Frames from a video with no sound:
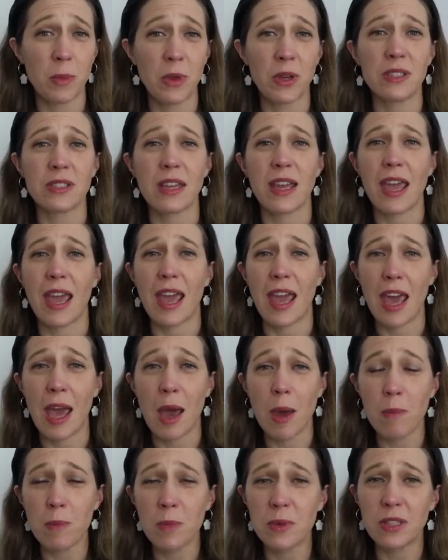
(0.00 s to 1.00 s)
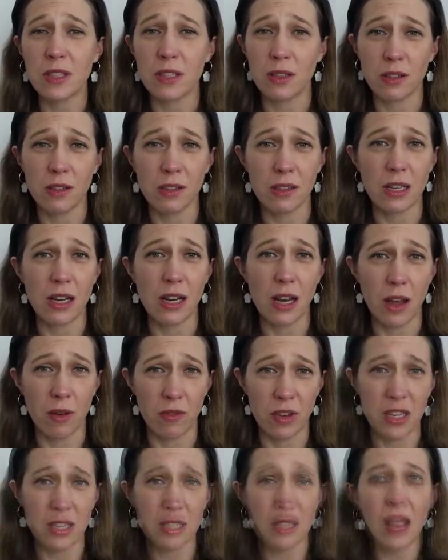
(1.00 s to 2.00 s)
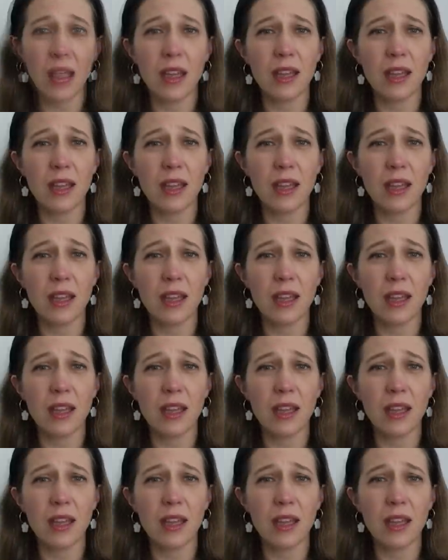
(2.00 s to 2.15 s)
because I absolutely love it.